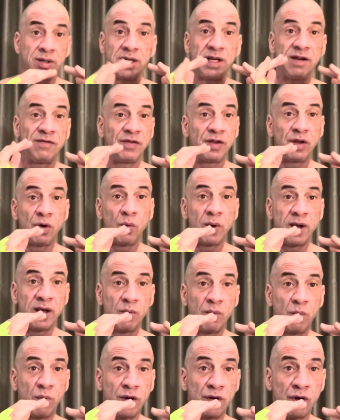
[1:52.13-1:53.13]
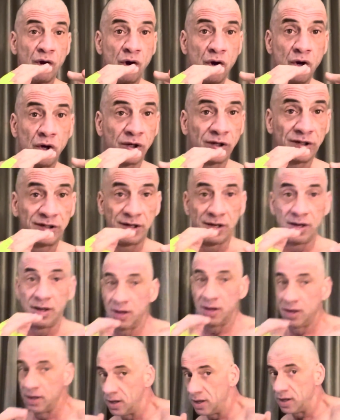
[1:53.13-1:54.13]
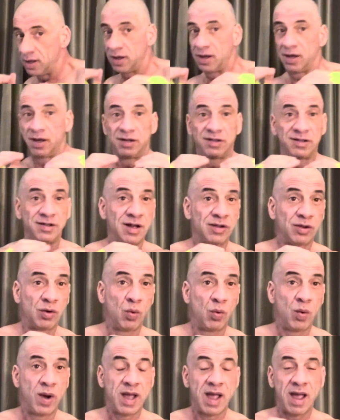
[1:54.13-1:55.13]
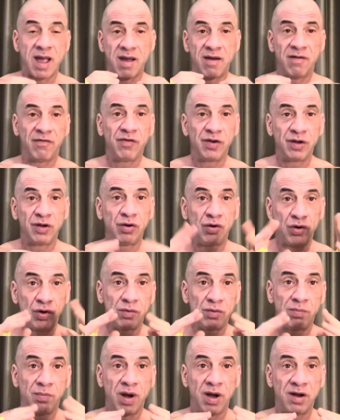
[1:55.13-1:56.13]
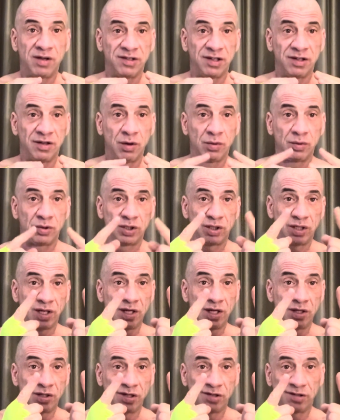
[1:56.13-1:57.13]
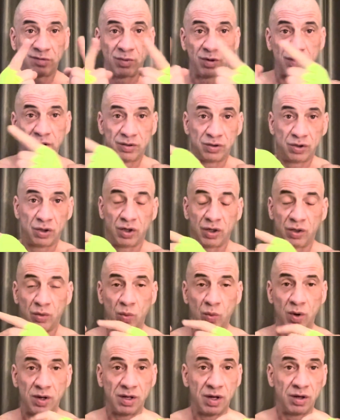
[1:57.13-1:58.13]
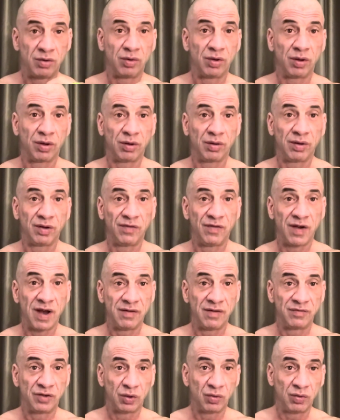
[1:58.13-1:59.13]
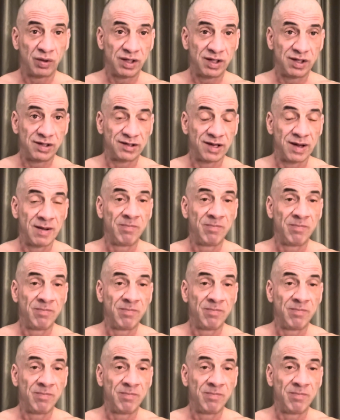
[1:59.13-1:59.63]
Even the way one hooks, it's not the way every good boxing coach teaches, where you turn 135 degrees